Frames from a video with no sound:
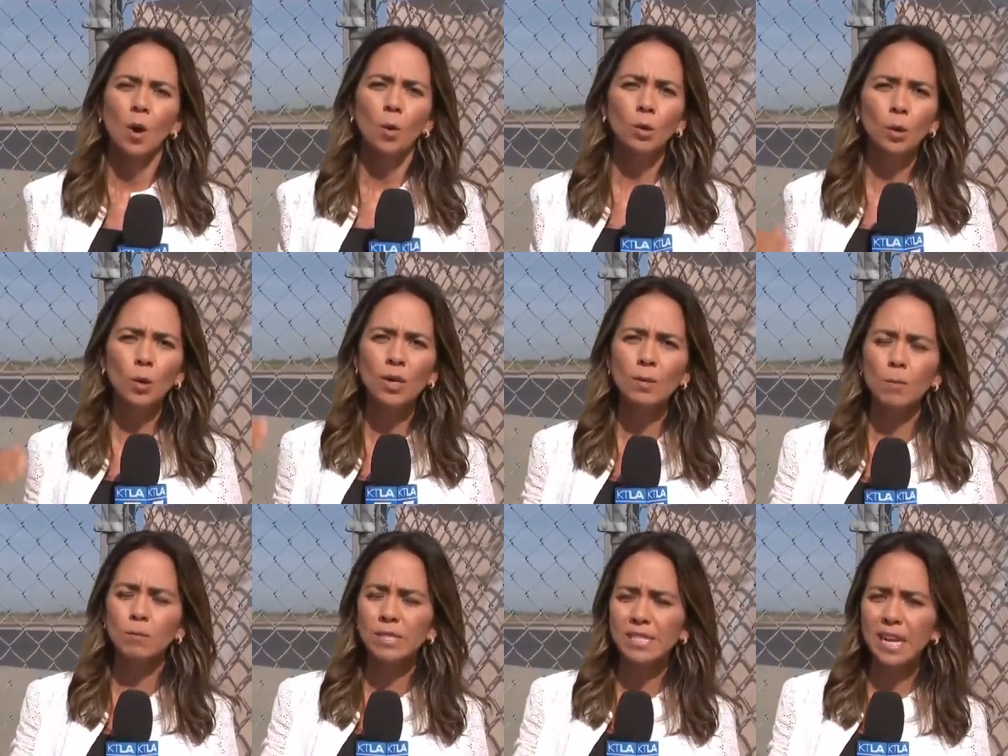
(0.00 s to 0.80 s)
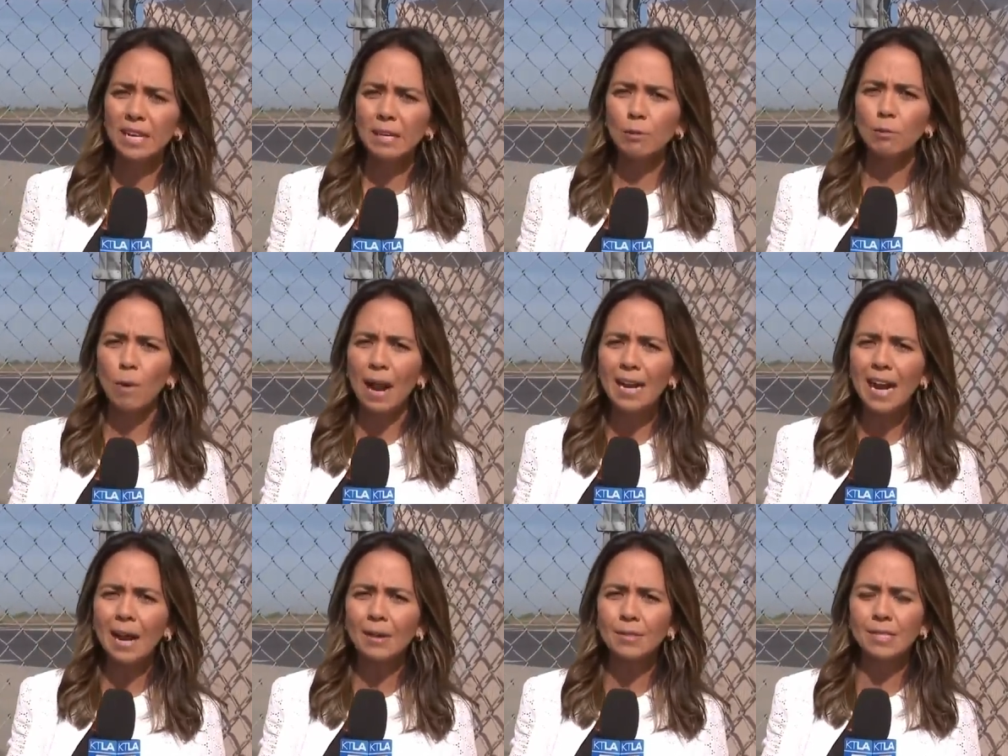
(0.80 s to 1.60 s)
Well, Lauren, I'm standing
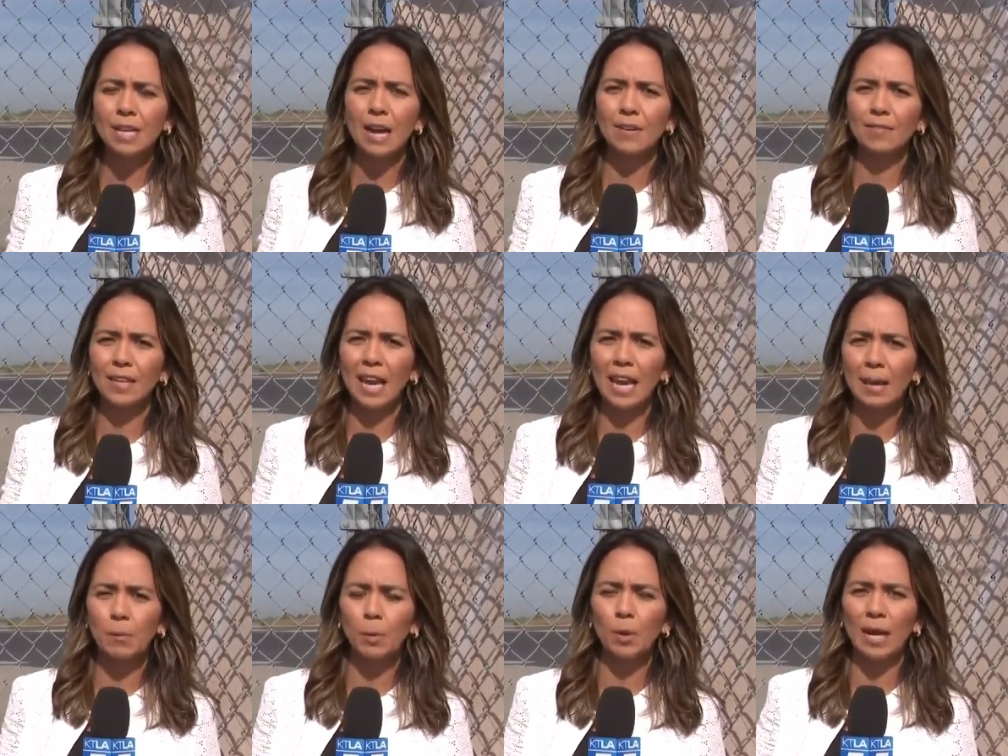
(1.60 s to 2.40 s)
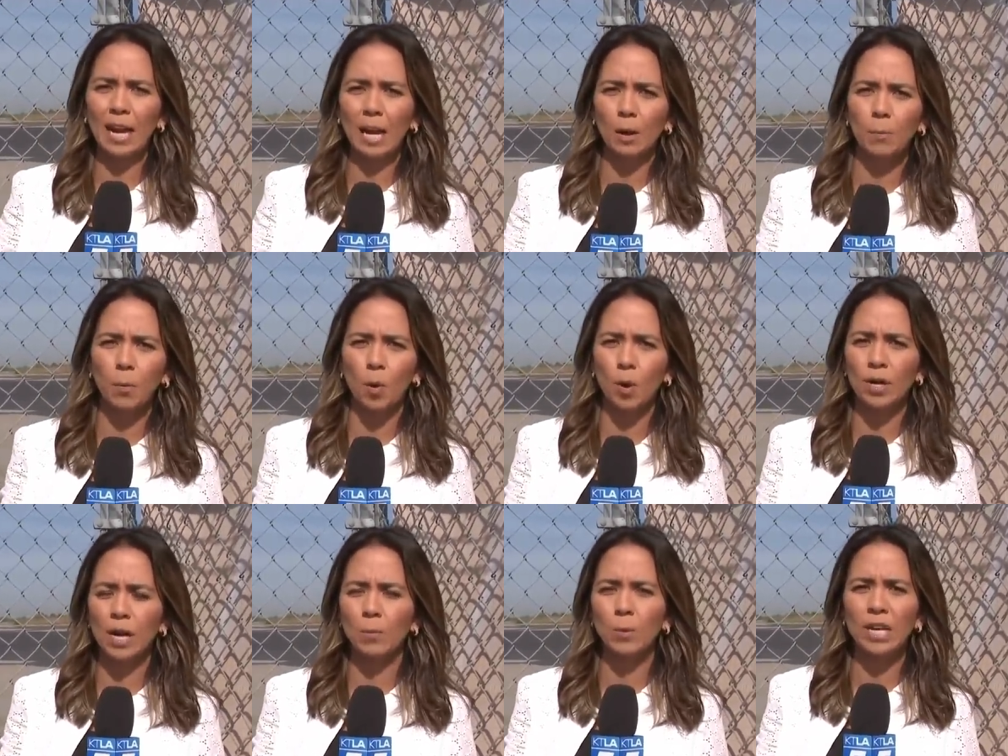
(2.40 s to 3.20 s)
right outside of Cable
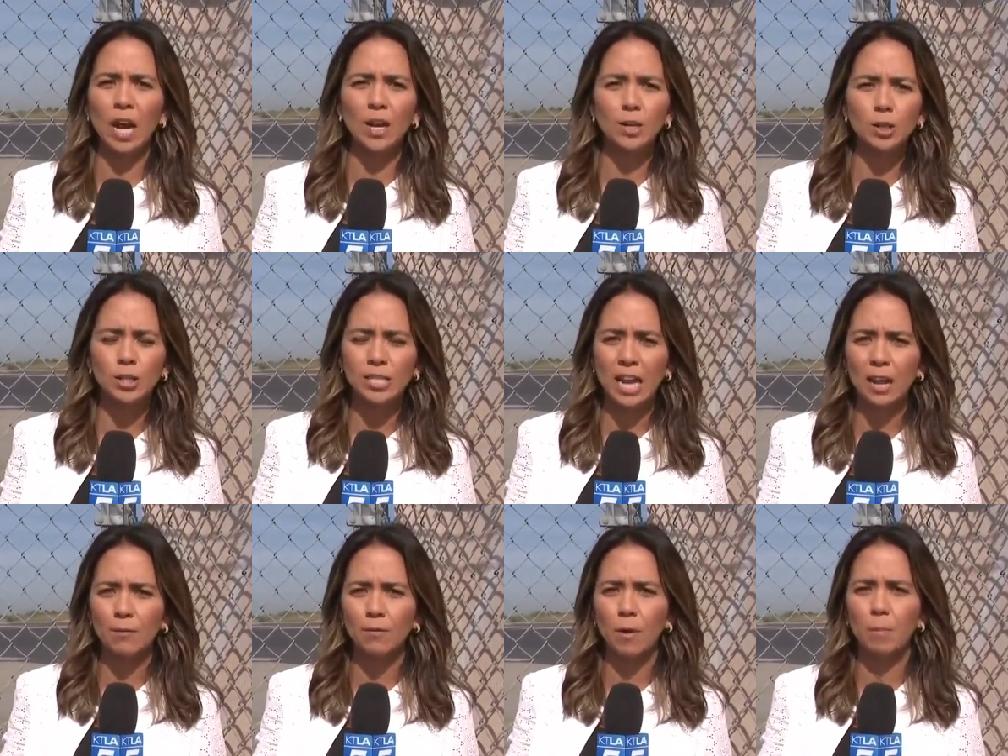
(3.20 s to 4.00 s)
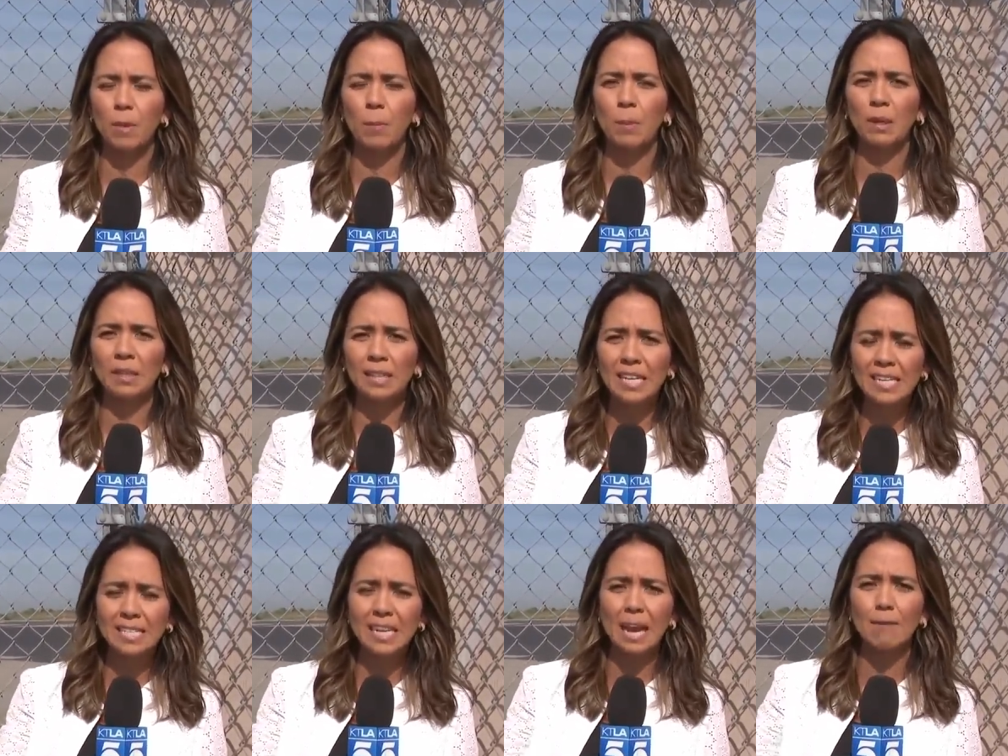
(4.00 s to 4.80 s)
Airport, and we understand from the
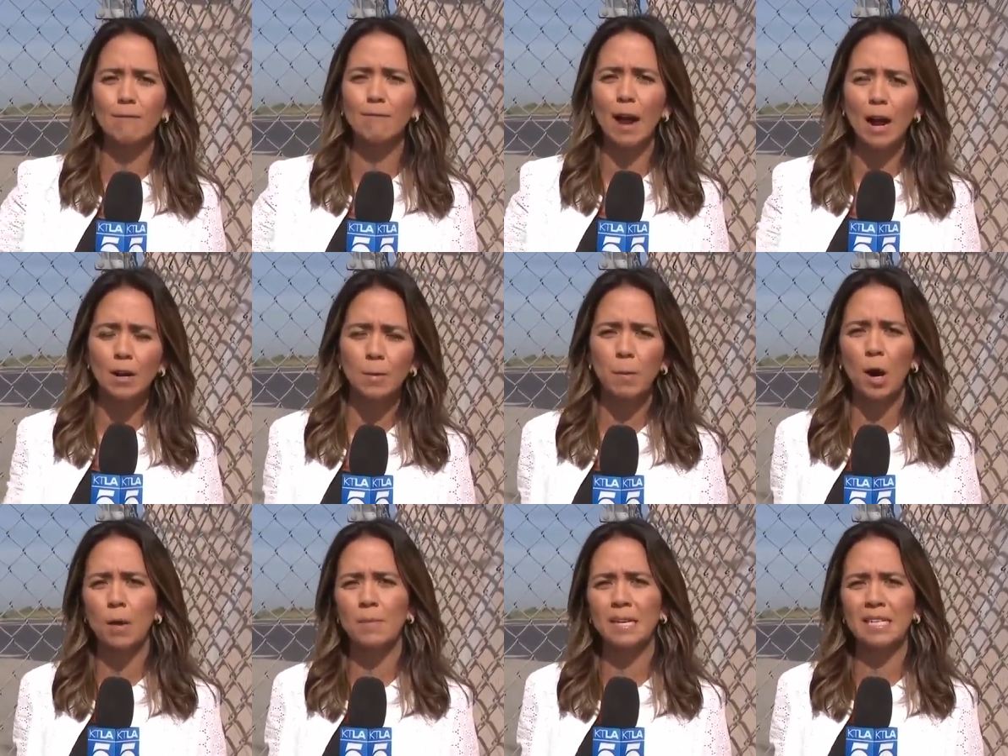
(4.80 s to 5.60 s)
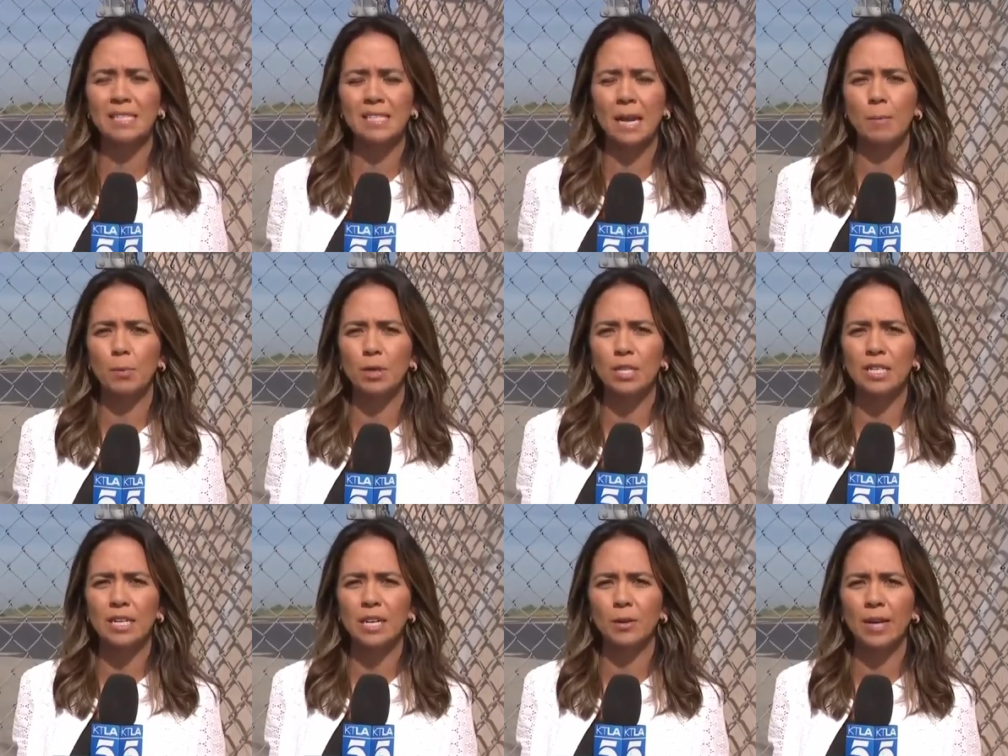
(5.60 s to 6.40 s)
police and fire department in San
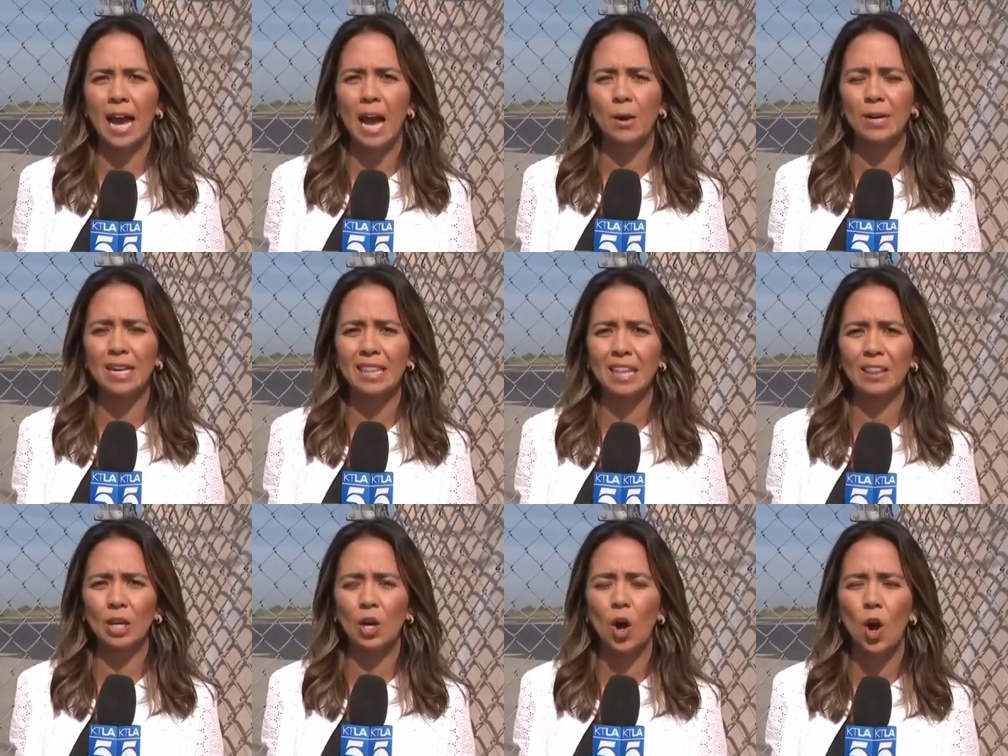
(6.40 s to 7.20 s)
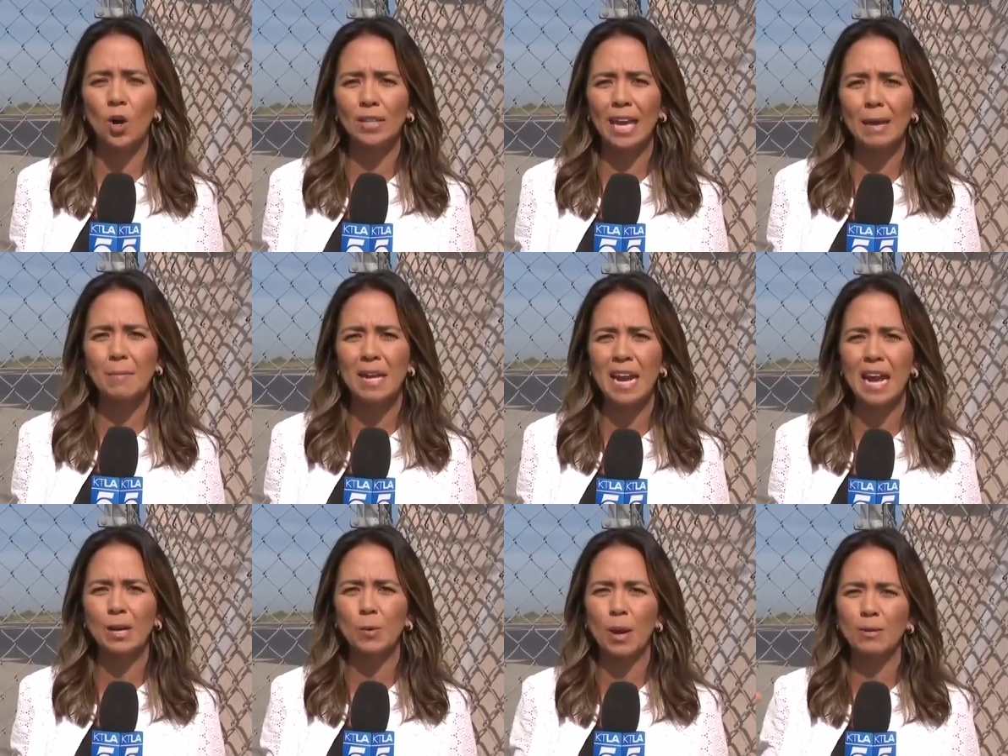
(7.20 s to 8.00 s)
Bernardino County that the call came in
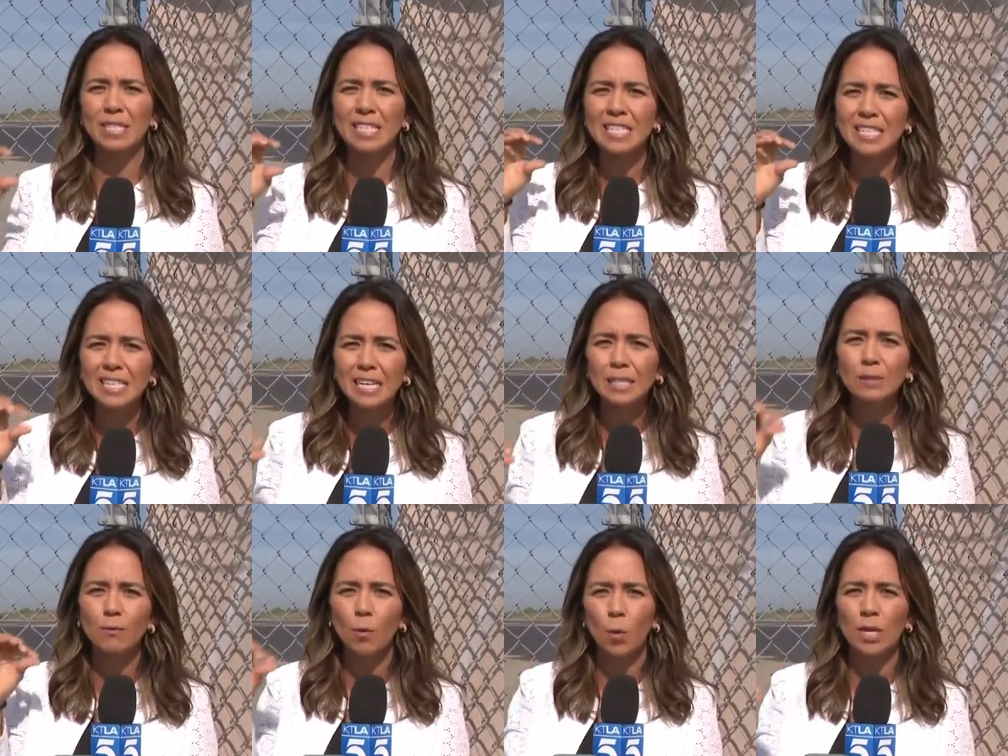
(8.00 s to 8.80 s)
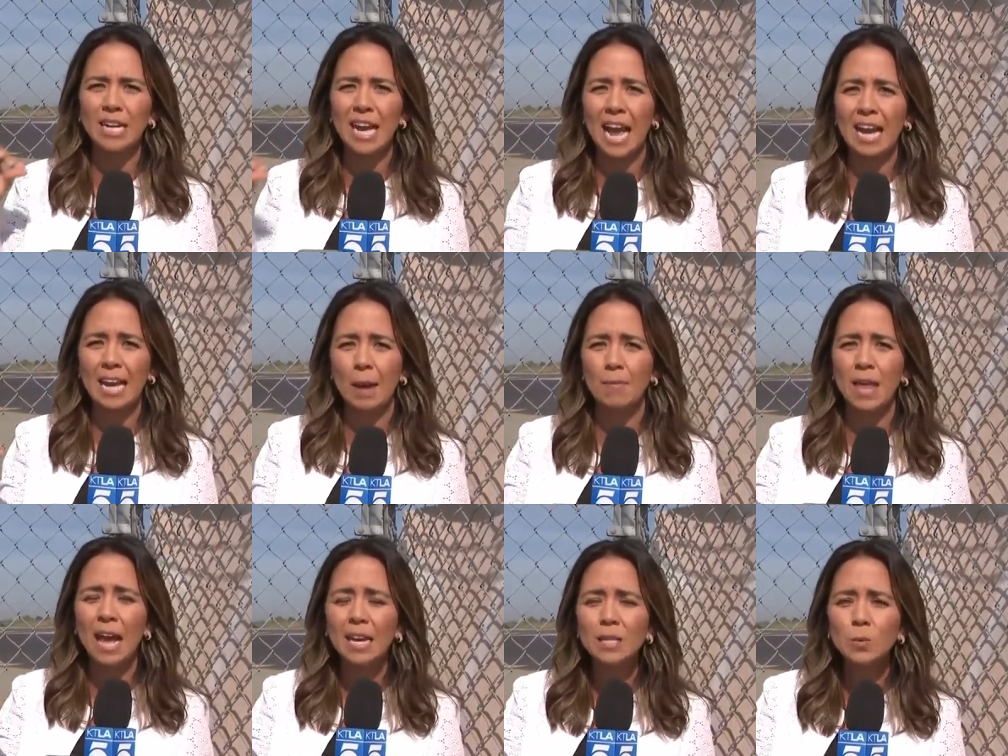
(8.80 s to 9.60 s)
at around 6:40 a.m.
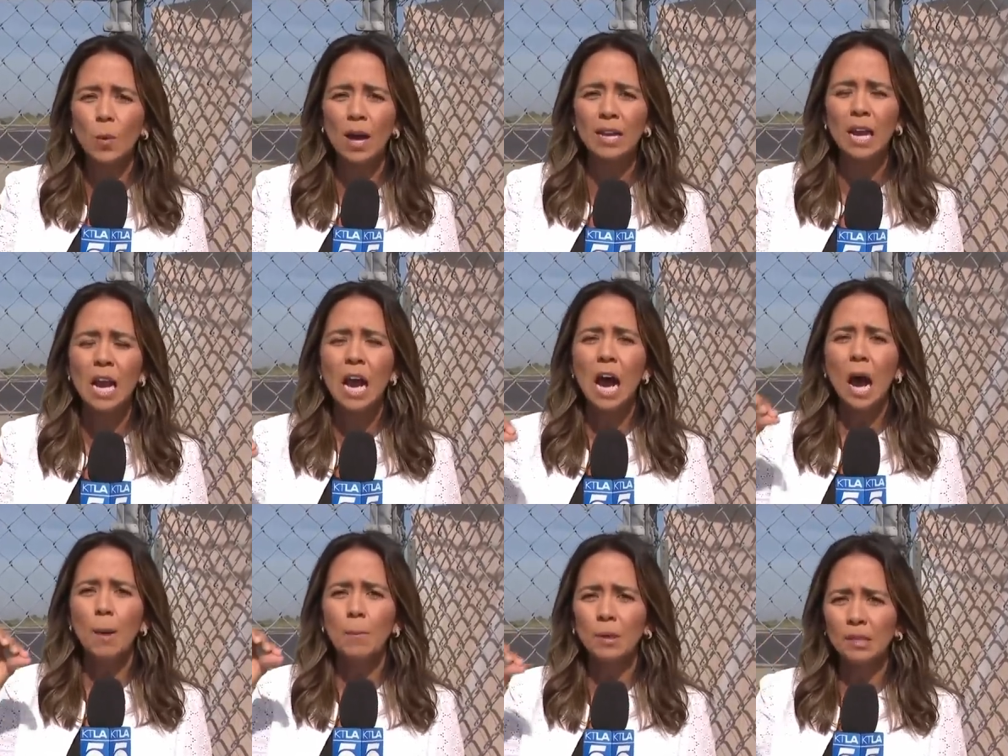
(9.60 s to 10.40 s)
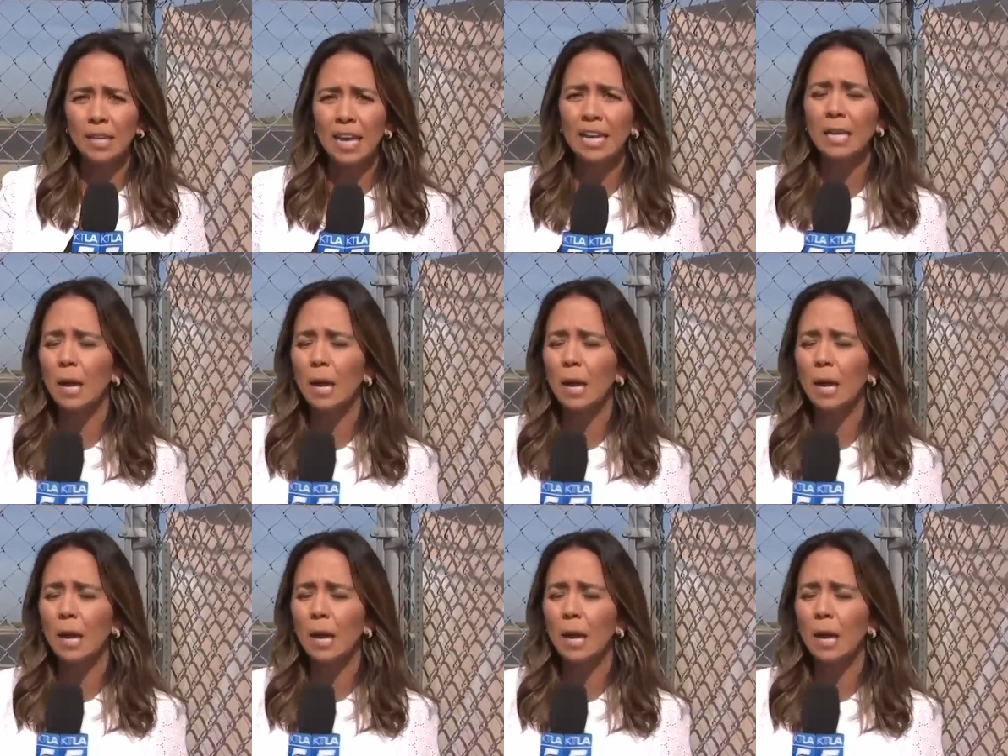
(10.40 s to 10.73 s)
That is when a plane